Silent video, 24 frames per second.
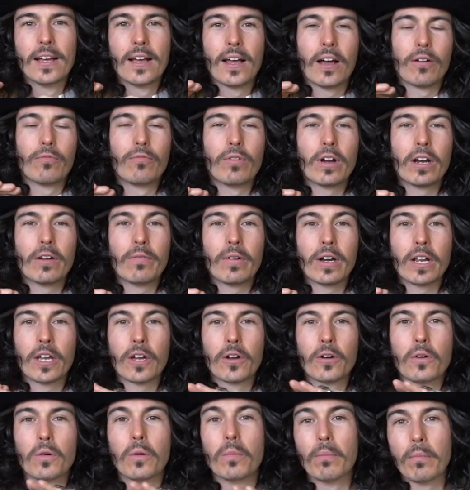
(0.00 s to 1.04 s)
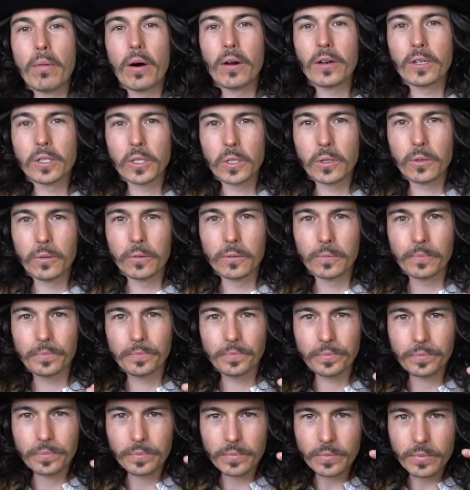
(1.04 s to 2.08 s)
a really cool monotone
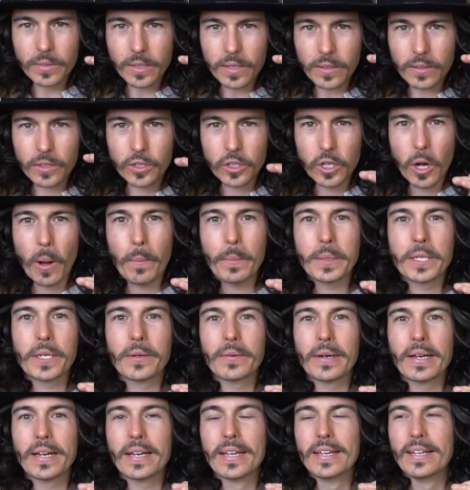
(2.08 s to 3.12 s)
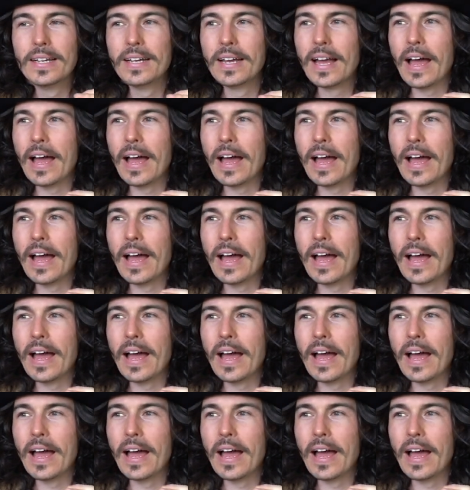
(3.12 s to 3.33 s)
top to it.